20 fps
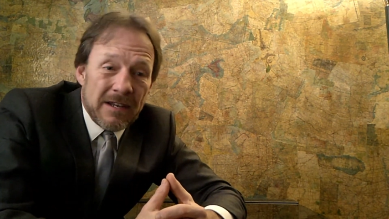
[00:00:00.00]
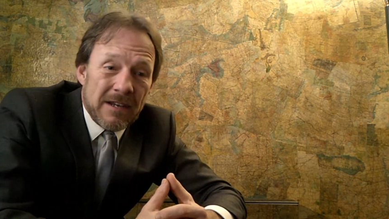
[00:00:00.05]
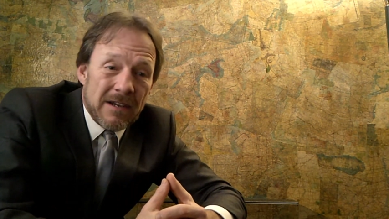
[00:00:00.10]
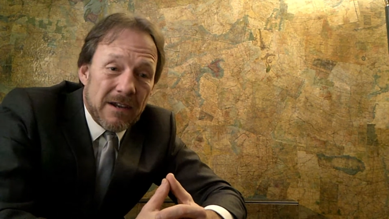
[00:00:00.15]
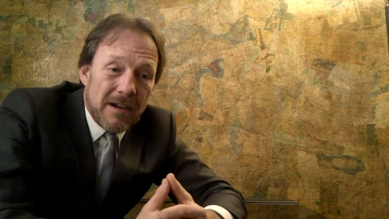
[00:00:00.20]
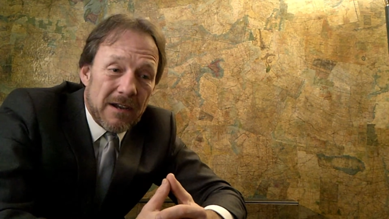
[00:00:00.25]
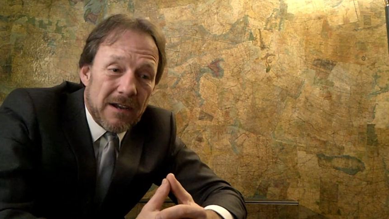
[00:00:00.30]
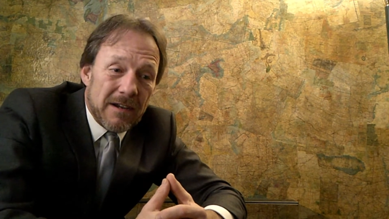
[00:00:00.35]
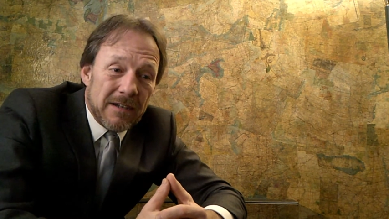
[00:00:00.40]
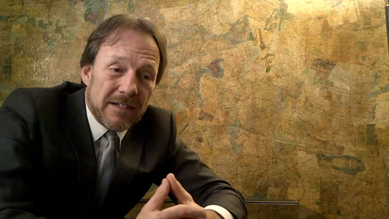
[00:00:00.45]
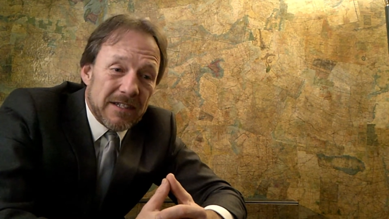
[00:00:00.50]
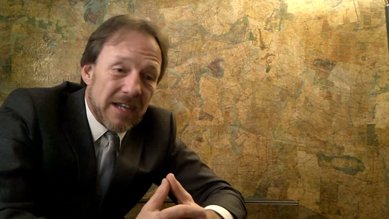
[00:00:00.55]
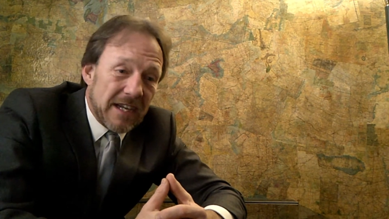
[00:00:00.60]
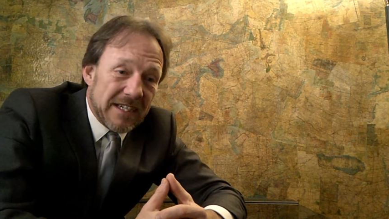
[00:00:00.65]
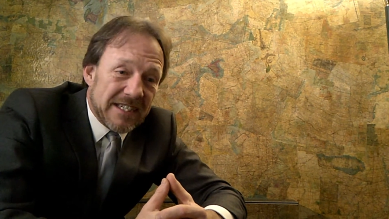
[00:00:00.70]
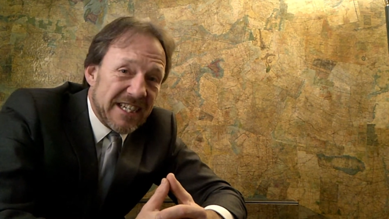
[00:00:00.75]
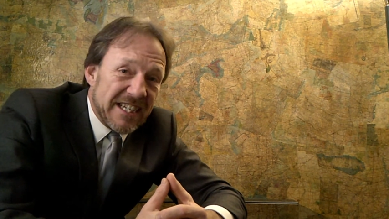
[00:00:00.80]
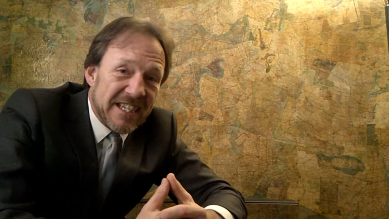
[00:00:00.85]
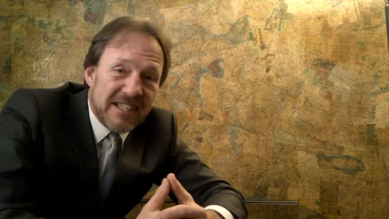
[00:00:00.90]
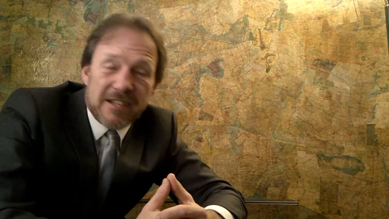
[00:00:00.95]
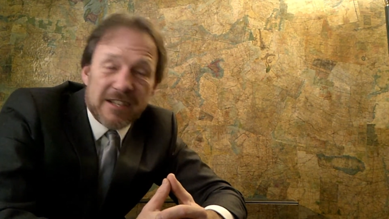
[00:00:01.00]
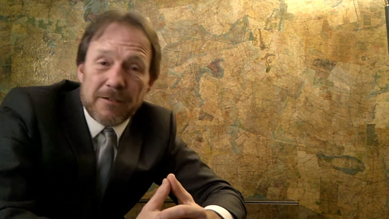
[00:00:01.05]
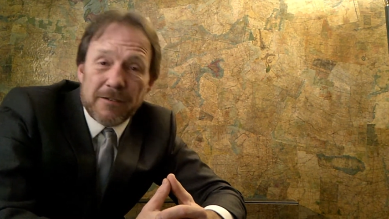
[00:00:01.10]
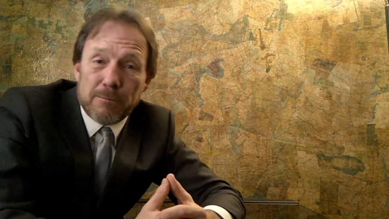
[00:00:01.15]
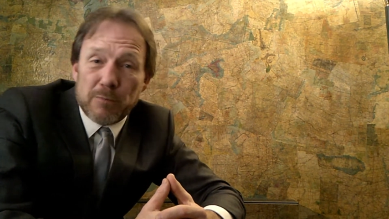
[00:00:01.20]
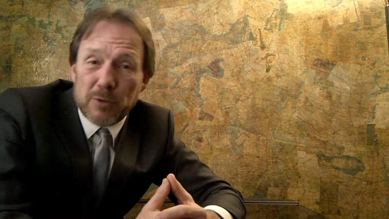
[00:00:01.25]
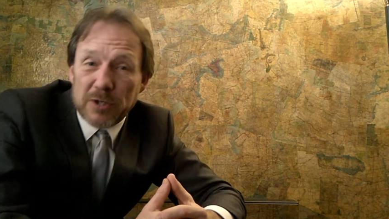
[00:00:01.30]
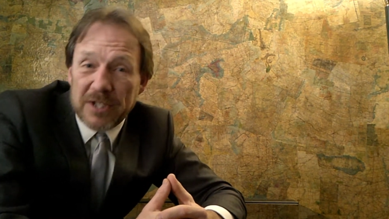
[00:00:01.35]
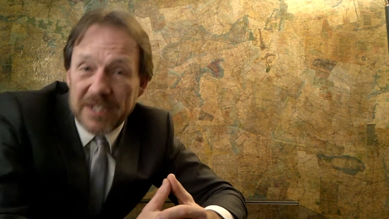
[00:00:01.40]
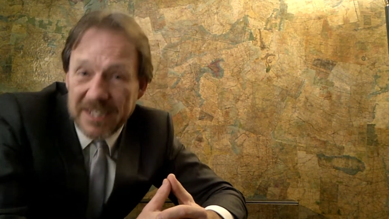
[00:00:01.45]
A
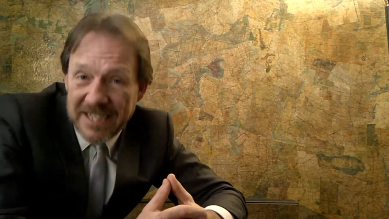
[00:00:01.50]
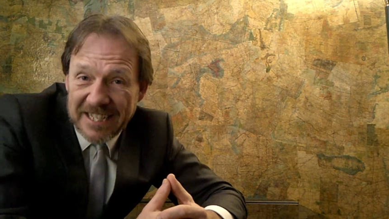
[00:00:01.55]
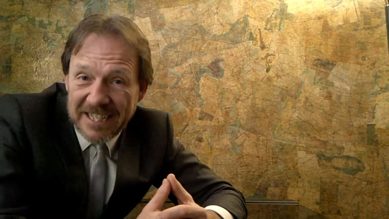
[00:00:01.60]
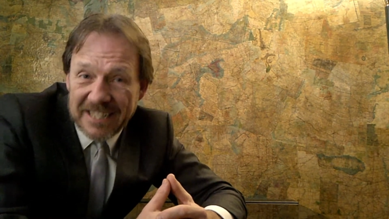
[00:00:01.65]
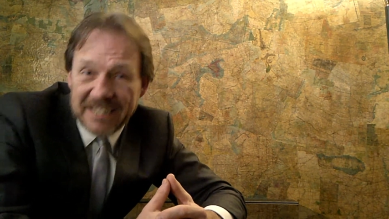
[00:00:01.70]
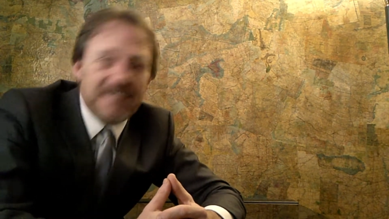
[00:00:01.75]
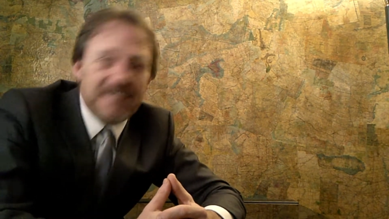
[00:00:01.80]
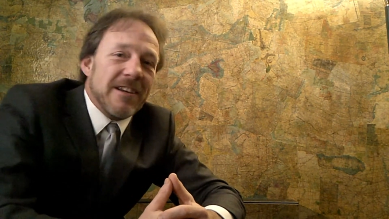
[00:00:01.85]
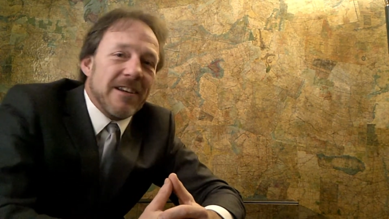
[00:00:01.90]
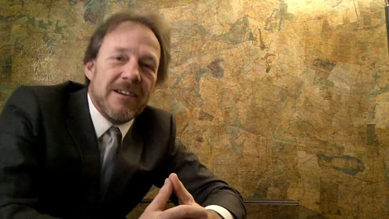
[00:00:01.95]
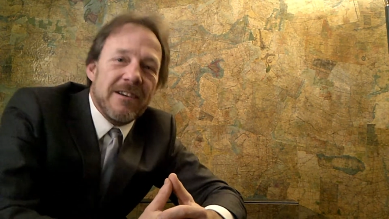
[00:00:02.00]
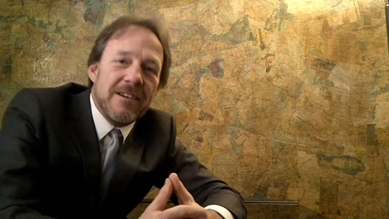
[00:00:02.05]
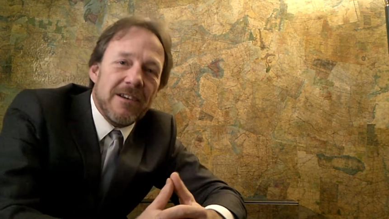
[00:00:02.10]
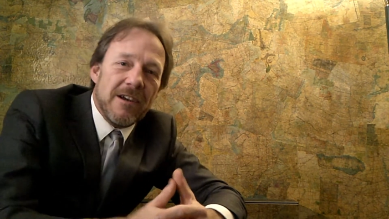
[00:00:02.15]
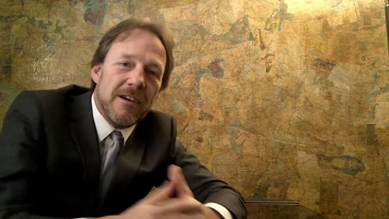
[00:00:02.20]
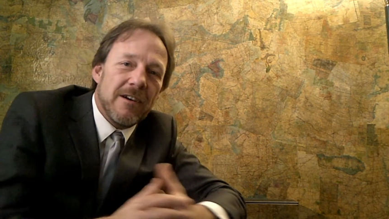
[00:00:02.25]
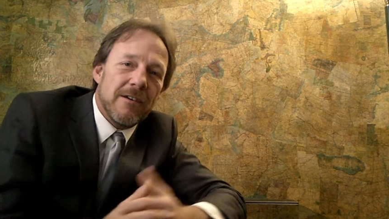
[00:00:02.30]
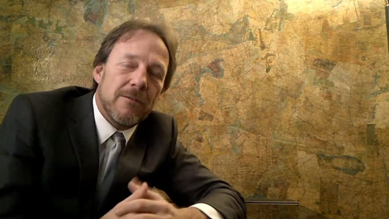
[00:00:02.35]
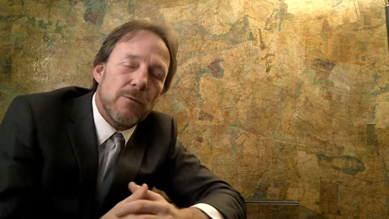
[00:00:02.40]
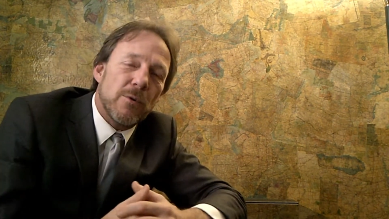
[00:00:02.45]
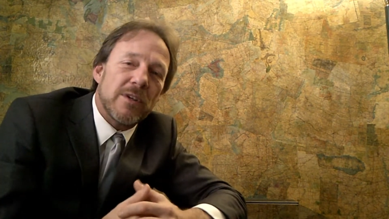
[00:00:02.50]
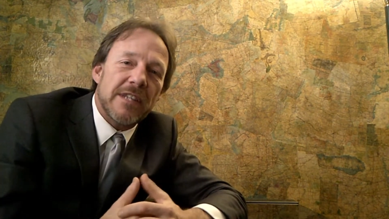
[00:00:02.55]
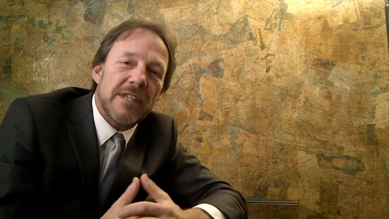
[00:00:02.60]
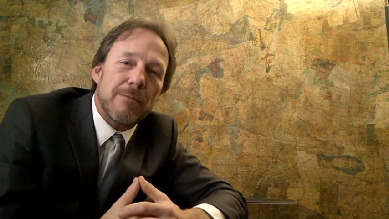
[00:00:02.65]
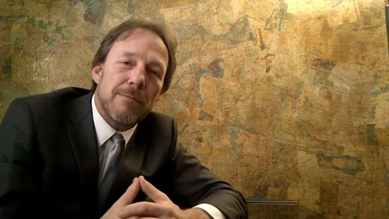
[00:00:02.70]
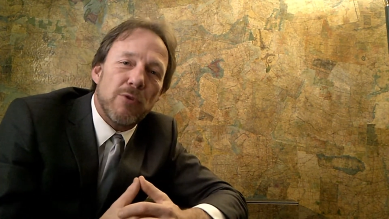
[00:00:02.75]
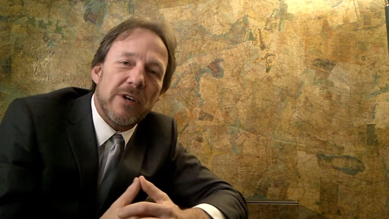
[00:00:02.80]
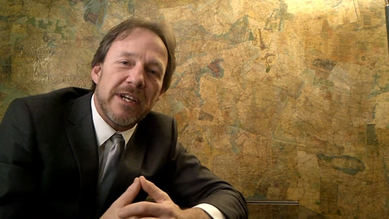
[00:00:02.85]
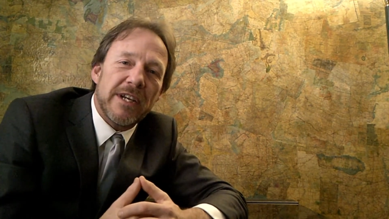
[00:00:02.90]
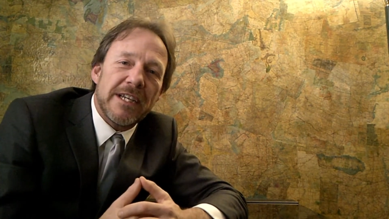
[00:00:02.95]
0.1% of what they
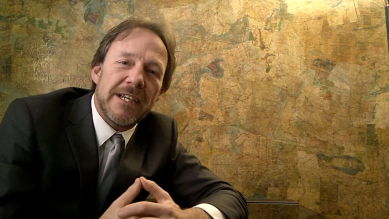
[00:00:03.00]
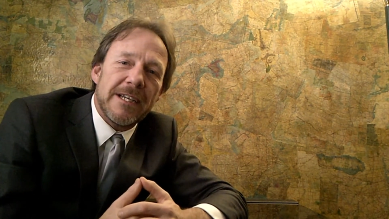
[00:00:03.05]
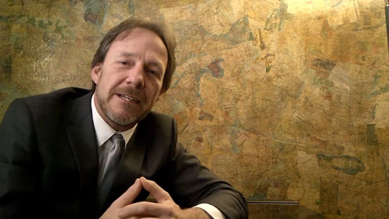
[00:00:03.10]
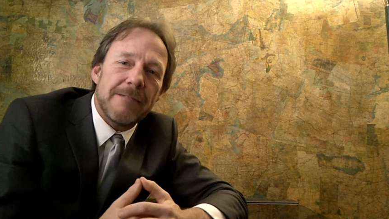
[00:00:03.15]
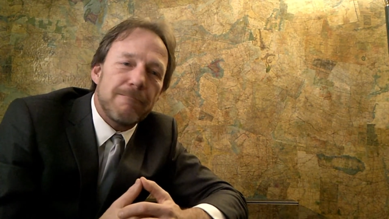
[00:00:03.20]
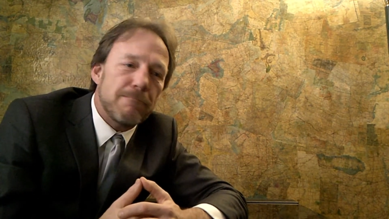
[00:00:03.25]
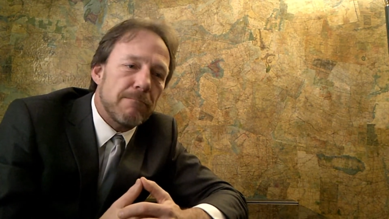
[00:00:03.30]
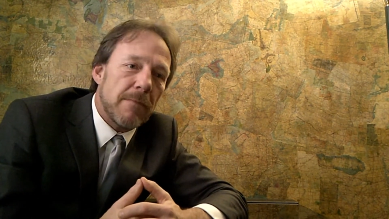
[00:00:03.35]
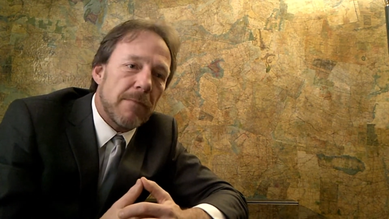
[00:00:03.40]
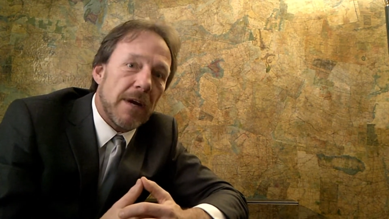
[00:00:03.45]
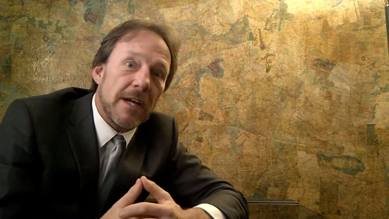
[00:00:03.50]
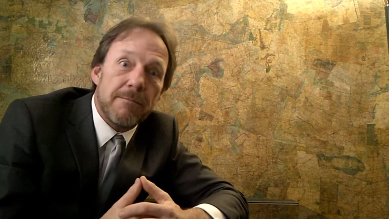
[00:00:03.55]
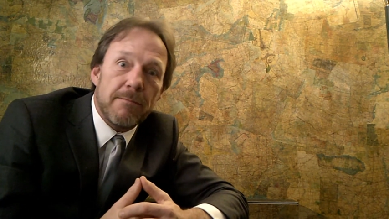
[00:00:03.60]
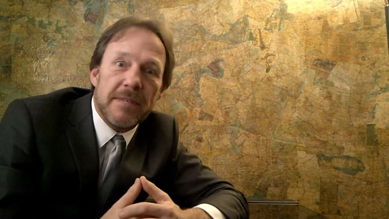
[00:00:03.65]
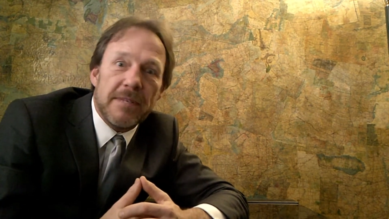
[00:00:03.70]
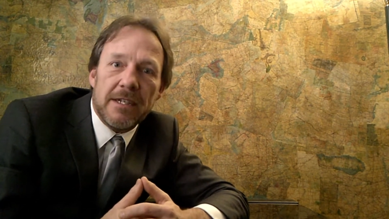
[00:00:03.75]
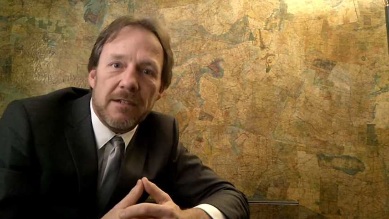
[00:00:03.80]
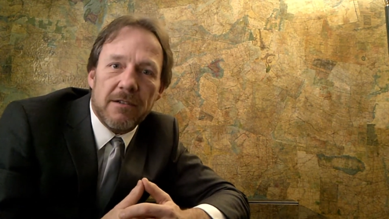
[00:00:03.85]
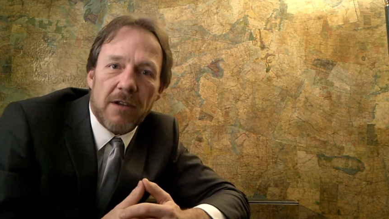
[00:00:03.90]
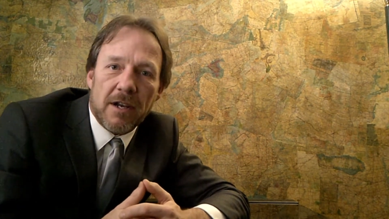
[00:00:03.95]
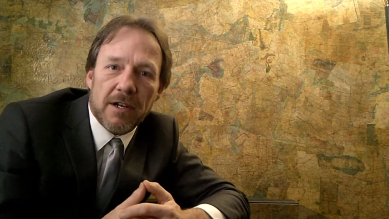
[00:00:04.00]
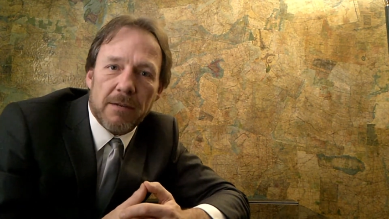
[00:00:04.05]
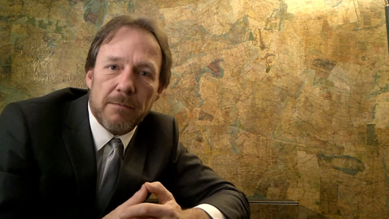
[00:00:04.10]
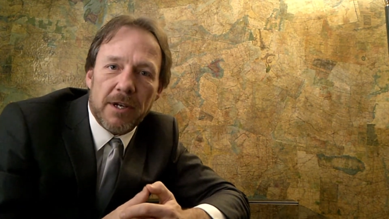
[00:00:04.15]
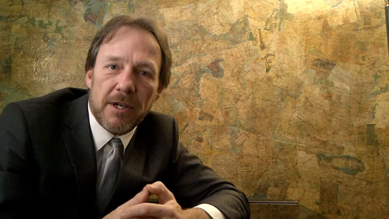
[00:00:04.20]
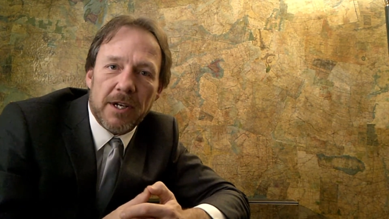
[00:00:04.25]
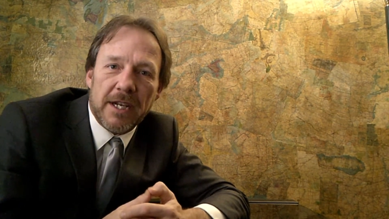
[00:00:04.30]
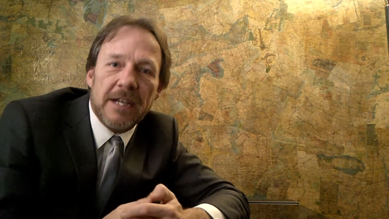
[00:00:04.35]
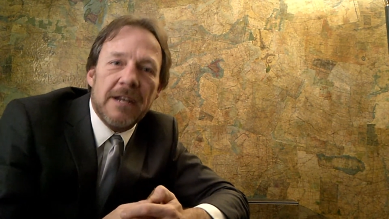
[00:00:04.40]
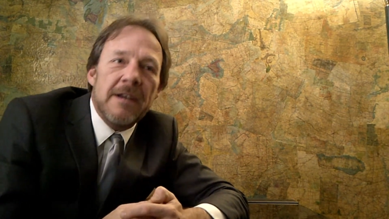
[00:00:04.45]
bring in might be a lot of
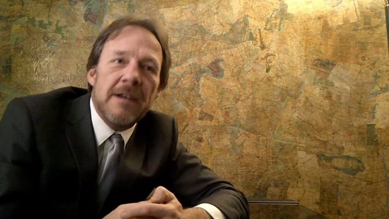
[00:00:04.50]
money,